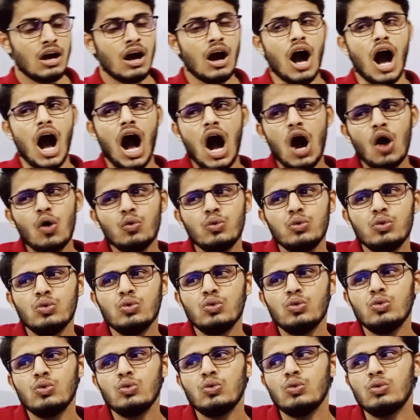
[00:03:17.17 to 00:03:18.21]
How
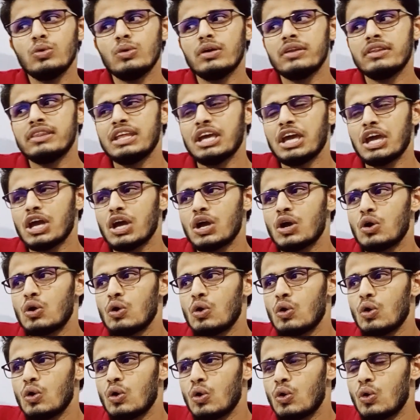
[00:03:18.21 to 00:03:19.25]
do they
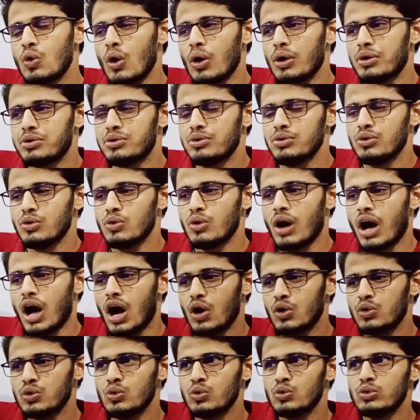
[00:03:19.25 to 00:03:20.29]
got to know,
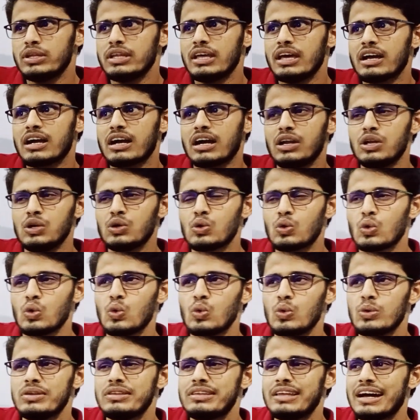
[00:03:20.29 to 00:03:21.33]
how do they
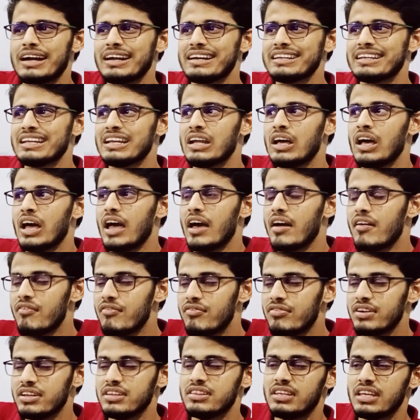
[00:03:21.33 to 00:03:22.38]
conclude that
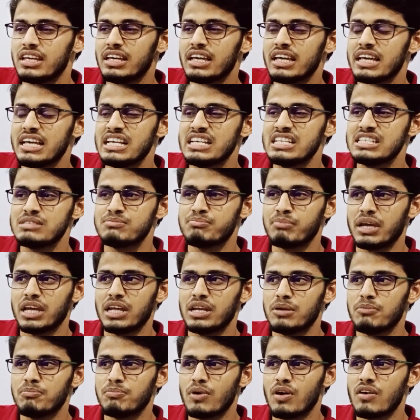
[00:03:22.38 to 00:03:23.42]
everything is made
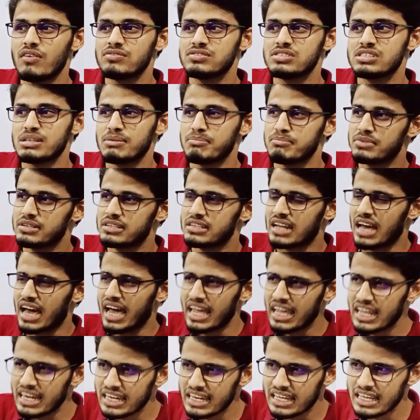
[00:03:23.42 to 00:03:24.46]
up of some
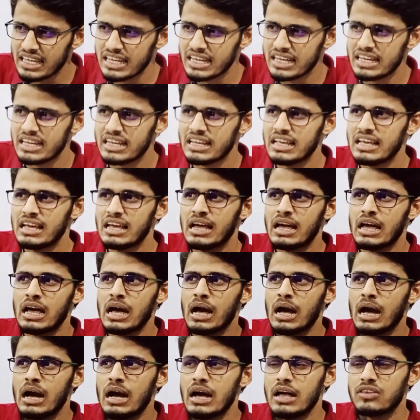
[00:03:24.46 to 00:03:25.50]
tiny
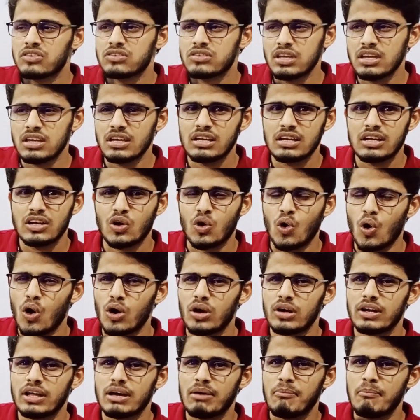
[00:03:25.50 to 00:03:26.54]
thing
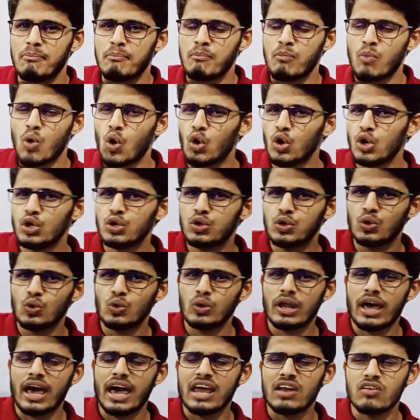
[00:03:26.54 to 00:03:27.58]
called molecule
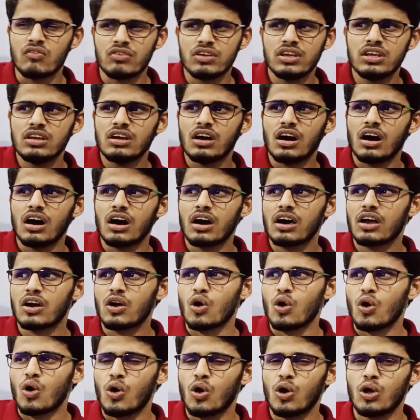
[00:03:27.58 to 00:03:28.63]
and we are
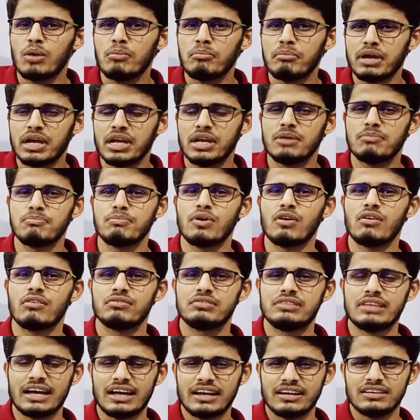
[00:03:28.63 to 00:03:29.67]
all made up of
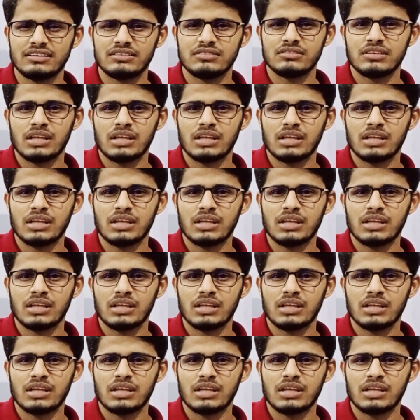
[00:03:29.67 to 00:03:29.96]
that?